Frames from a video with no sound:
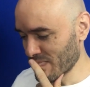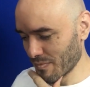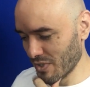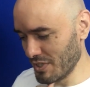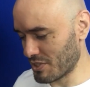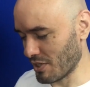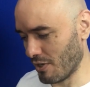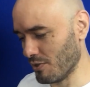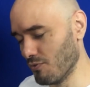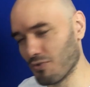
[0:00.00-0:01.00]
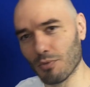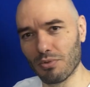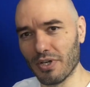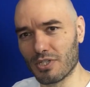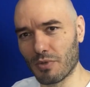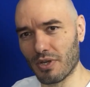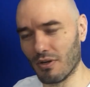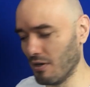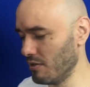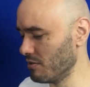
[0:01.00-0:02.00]
But this is all over the place, man.
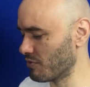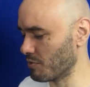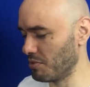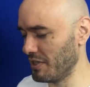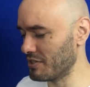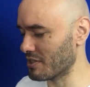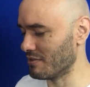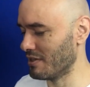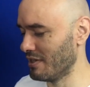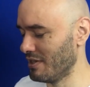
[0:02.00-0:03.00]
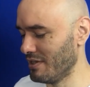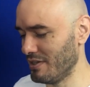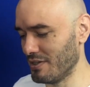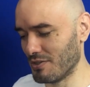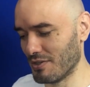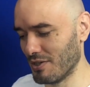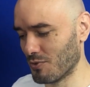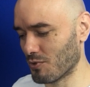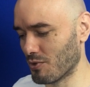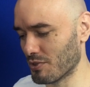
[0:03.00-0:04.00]
All over the place in
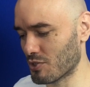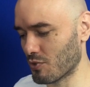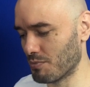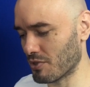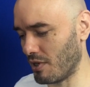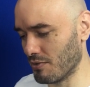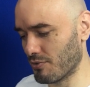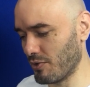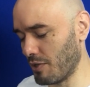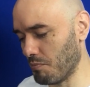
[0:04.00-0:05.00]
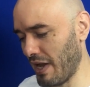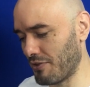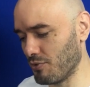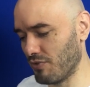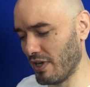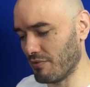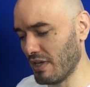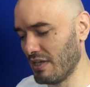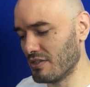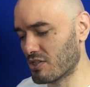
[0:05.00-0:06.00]
recorded scripture, all throughout Matthew 5.
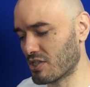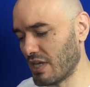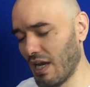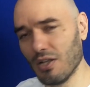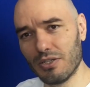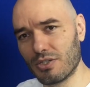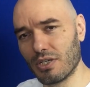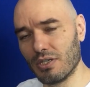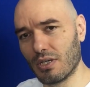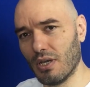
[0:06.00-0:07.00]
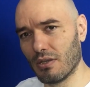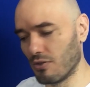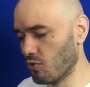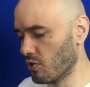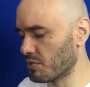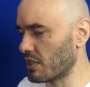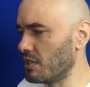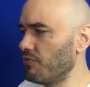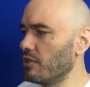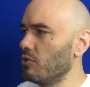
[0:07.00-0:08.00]
He's challenging the norms and
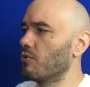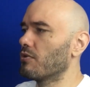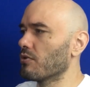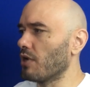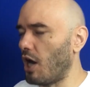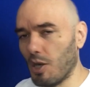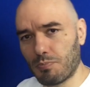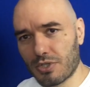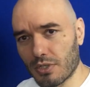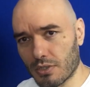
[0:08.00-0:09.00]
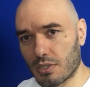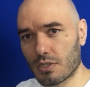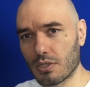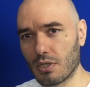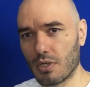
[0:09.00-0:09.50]
giving you third options.